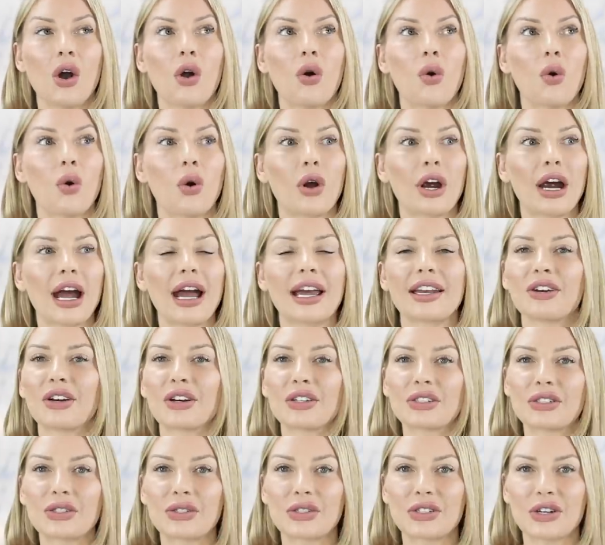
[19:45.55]
Or I
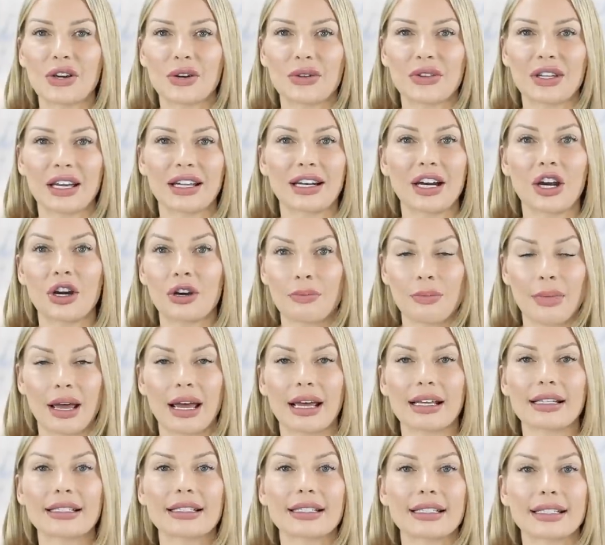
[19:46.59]
also know that
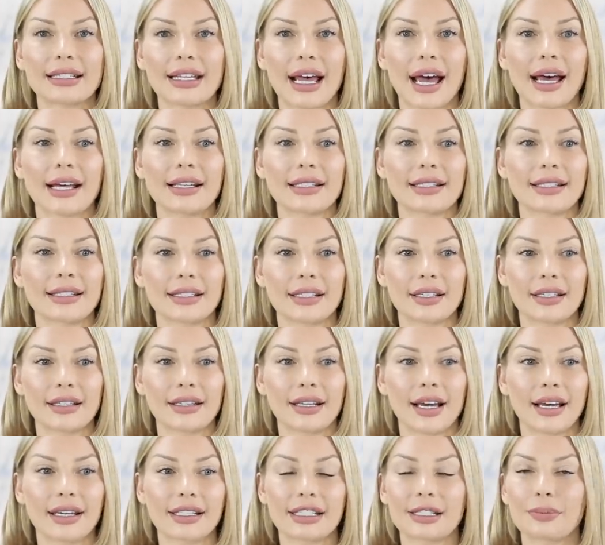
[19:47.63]
Hermes does
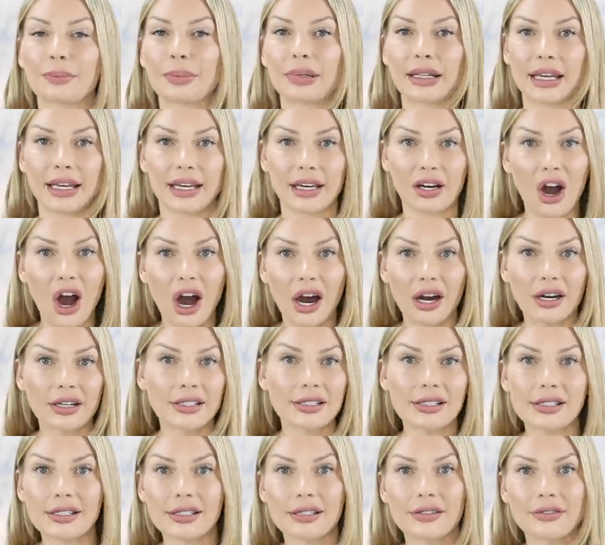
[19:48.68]
nice play
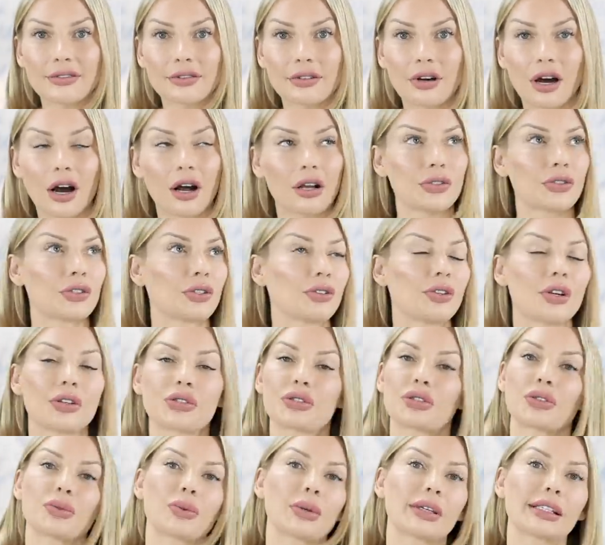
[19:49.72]
cards, also
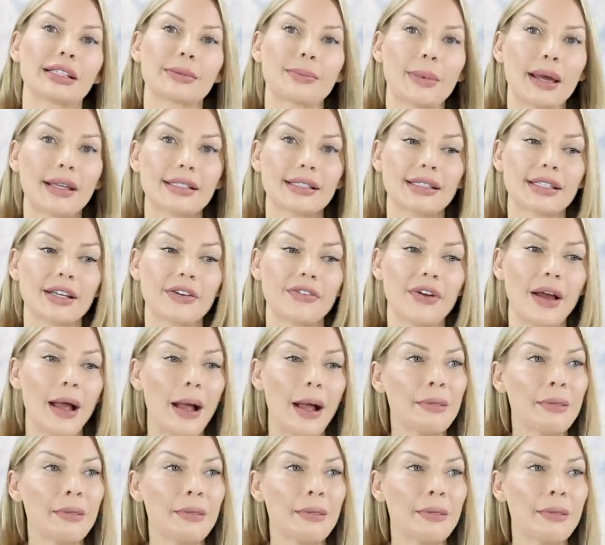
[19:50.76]
not too expensive.